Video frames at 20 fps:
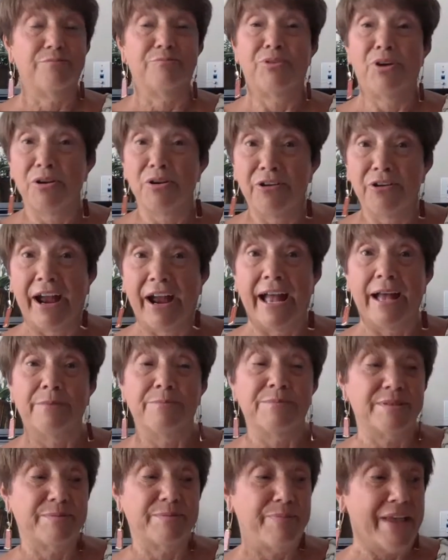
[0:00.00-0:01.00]

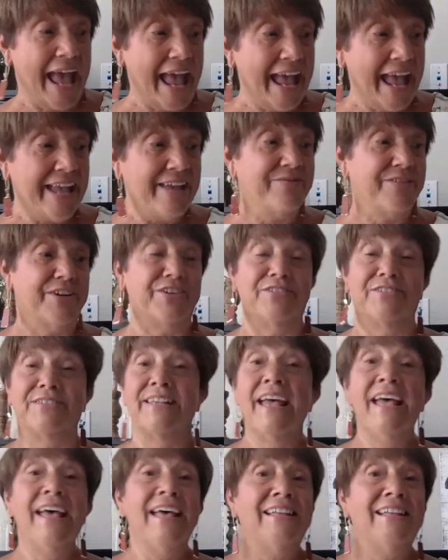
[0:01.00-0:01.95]
programs, behaviors.